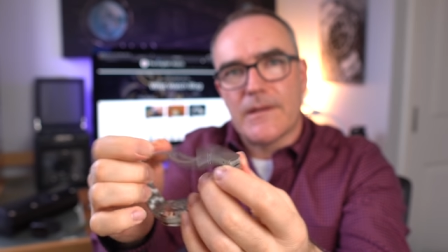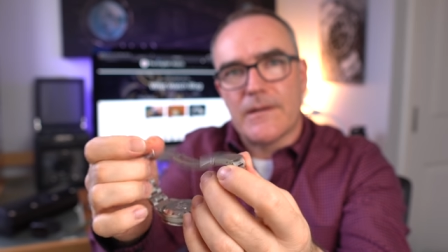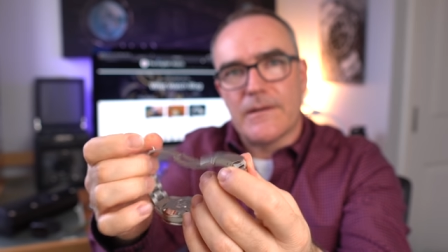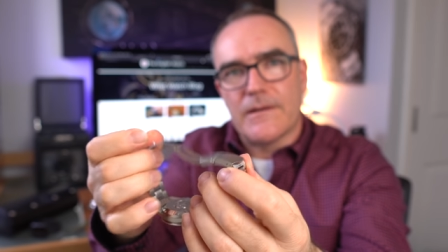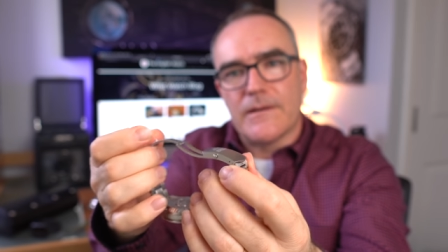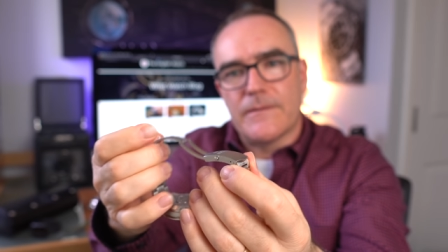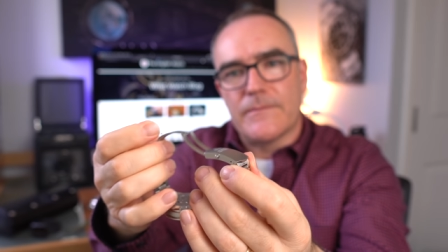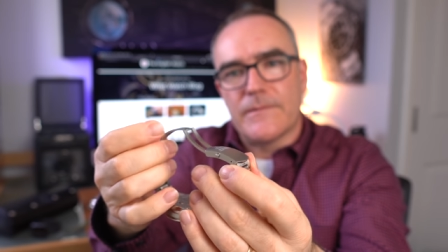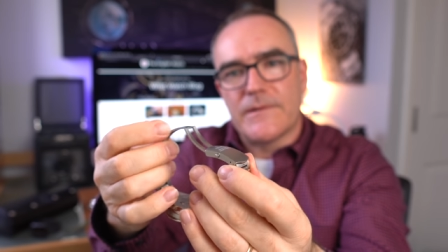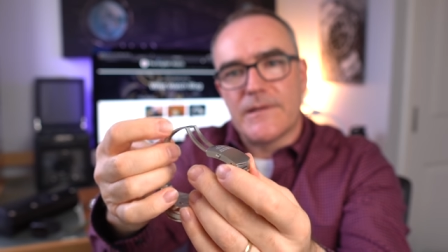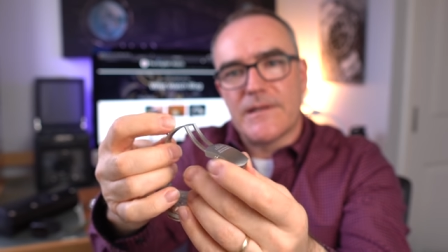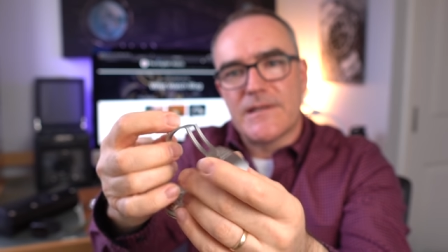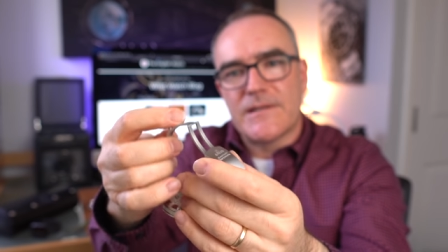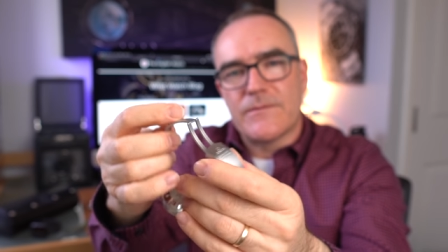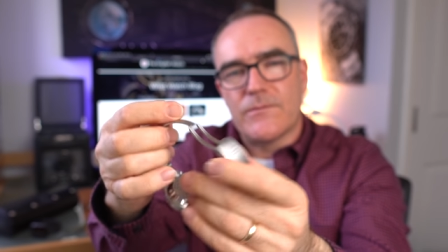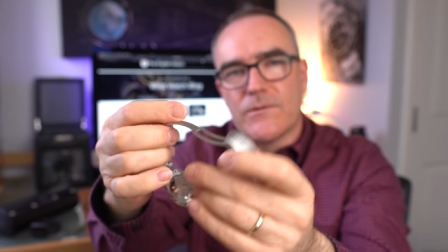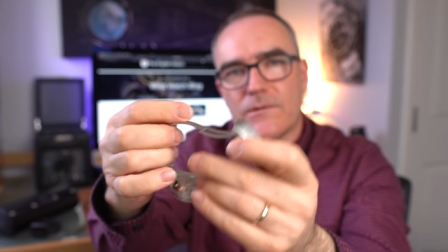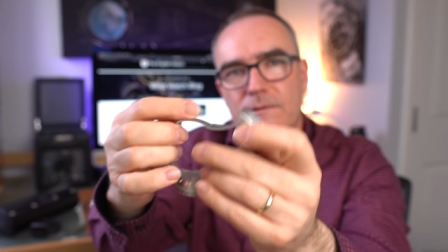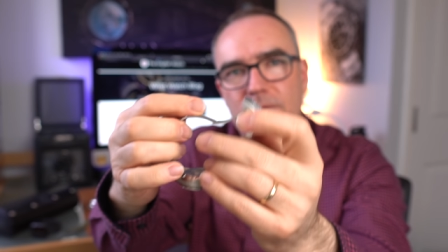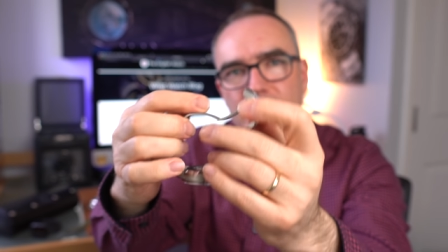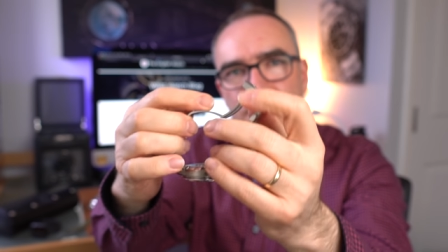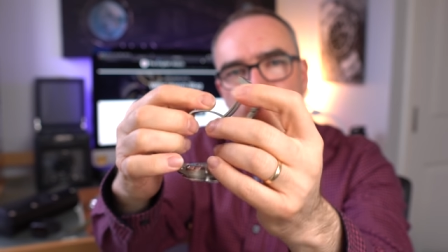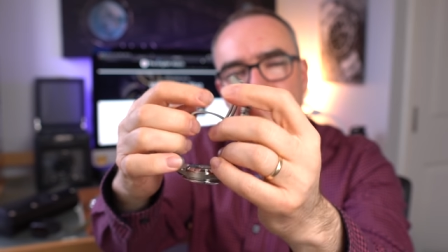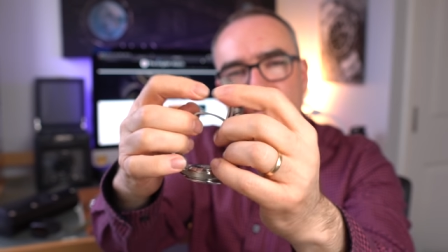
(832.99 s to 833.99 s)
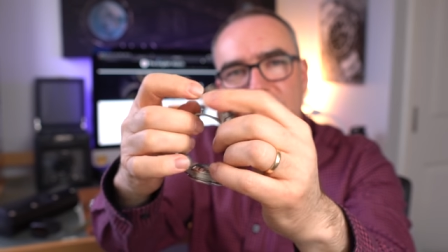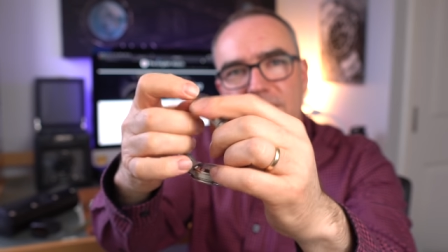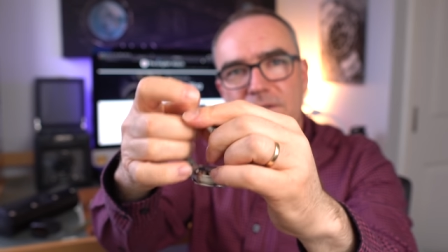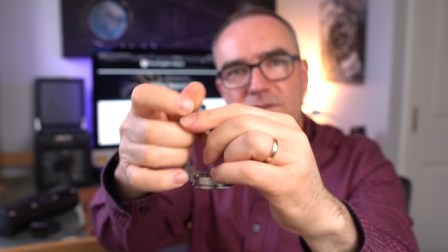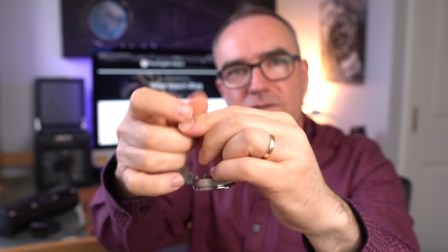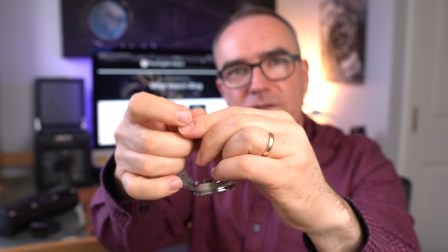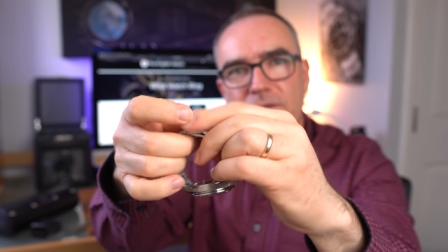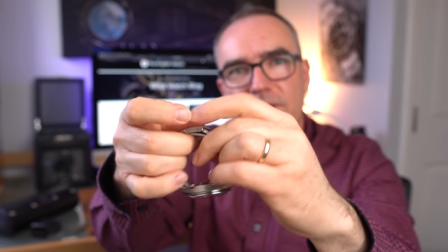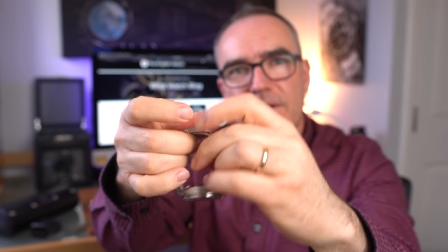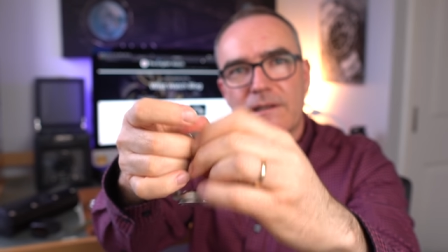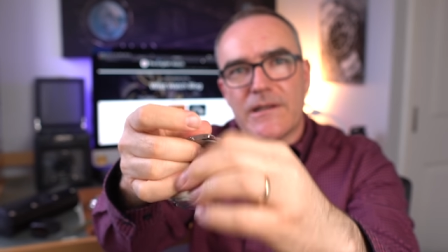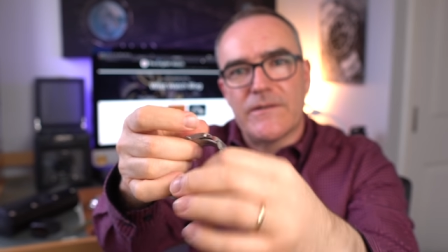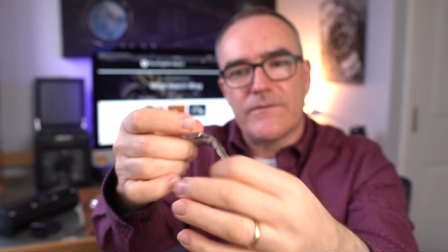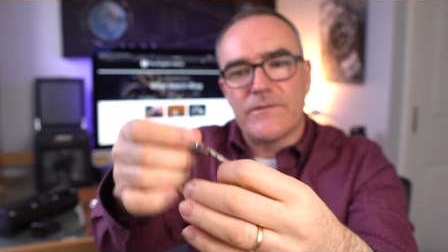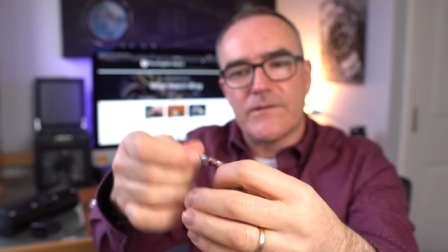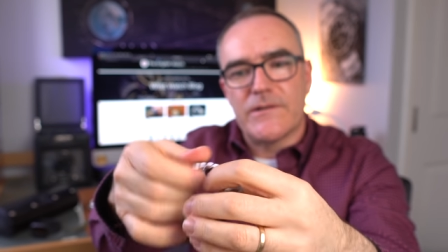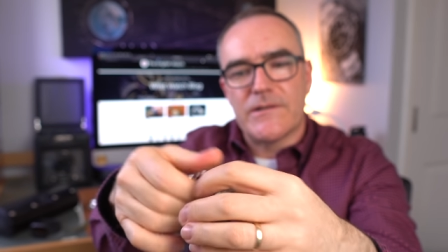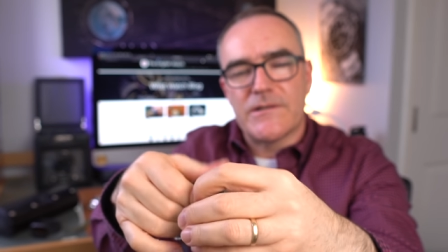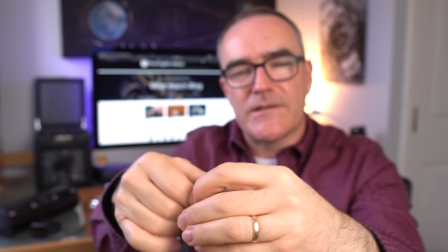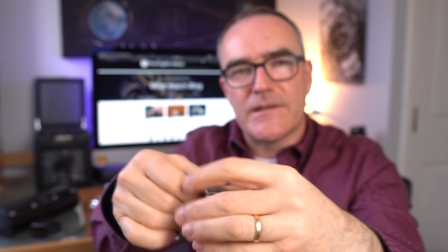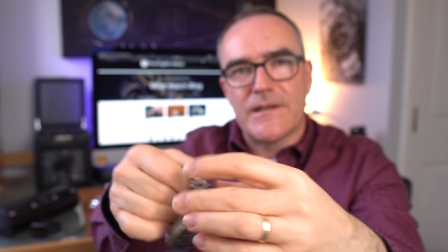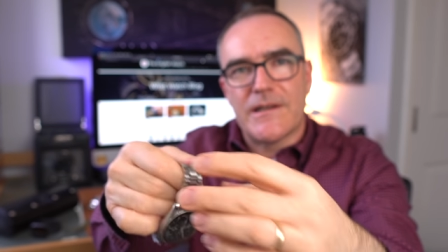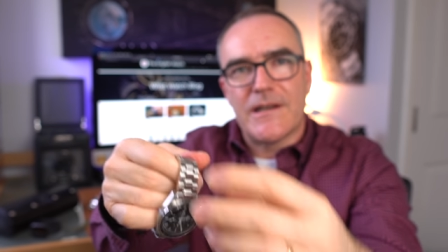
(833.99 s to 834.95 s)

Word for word: Uh, but this one, this chunkier version,